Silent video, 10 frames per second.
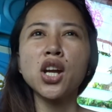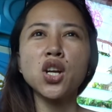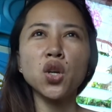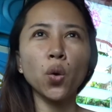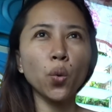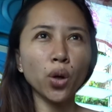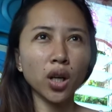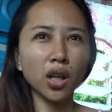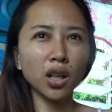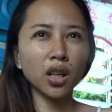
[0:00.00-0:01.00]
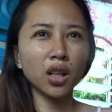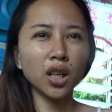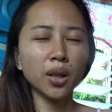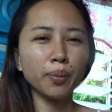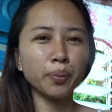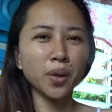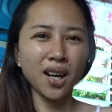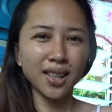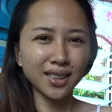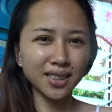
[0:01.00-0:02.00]
lower
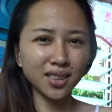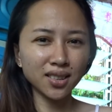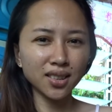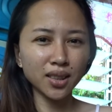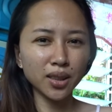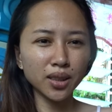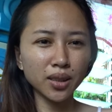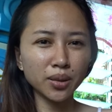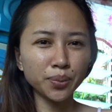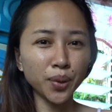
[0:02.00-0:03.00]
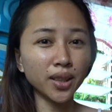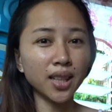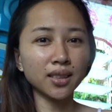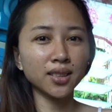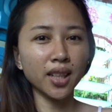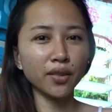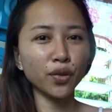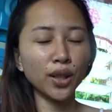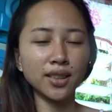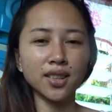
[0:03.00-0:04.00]
priced products. Like,
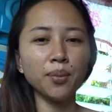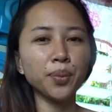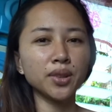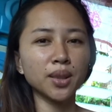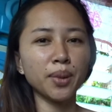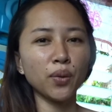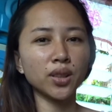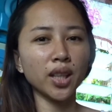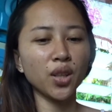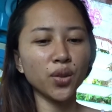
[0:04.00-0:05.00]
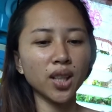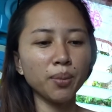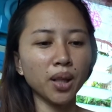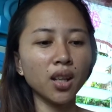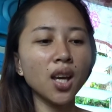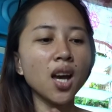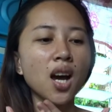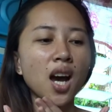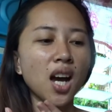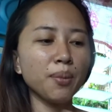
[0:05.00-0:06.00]
for example, sa buy one take one namin.
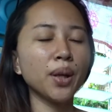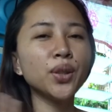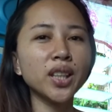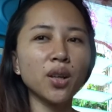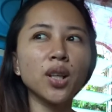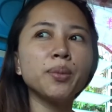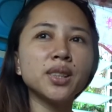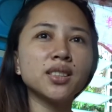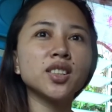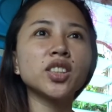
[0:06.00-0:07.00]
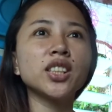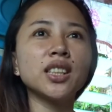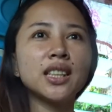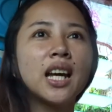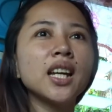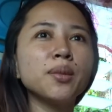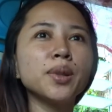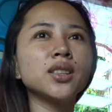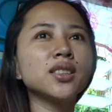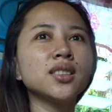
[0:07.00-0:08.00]
Ang buy one take one namin is 39
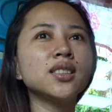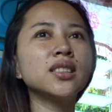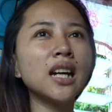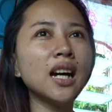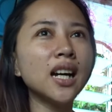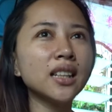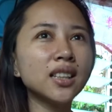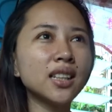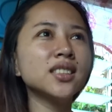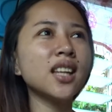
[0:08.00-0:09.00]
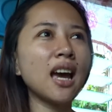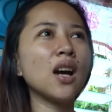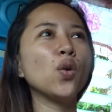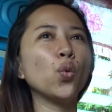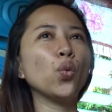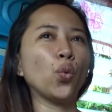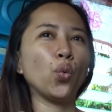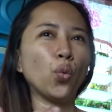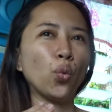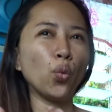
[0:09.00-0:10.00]
because that's how
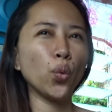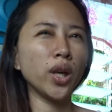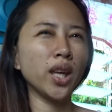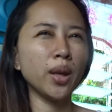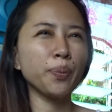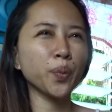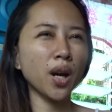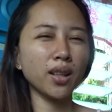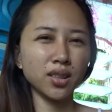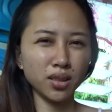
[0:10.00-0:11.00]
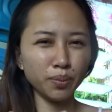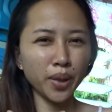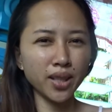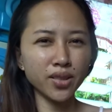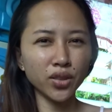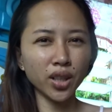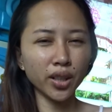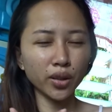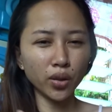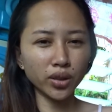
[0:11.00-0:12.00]
we priced based on
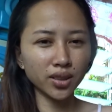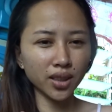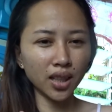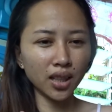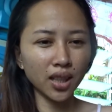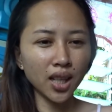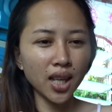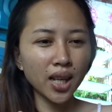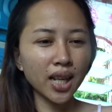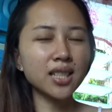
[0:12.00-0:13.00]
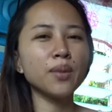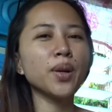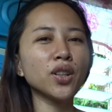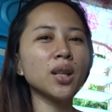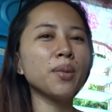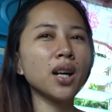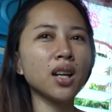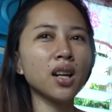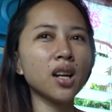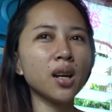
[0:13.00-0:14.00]
our costing. Kasi meron
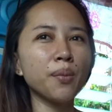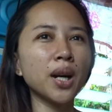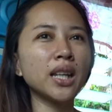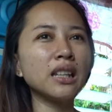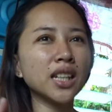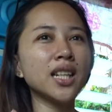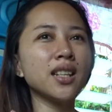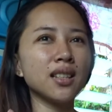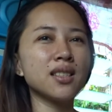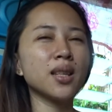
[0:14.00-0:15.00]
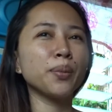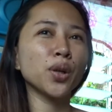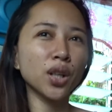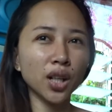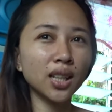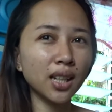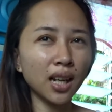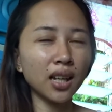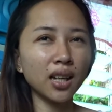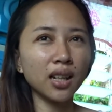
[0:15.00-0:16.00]
namang mga ingredients sa burger
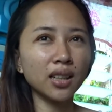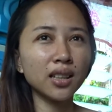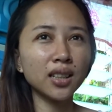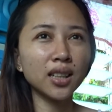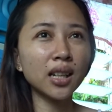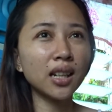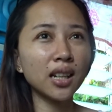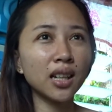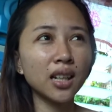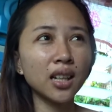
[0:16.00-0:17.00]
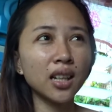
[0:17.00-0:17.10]
nila na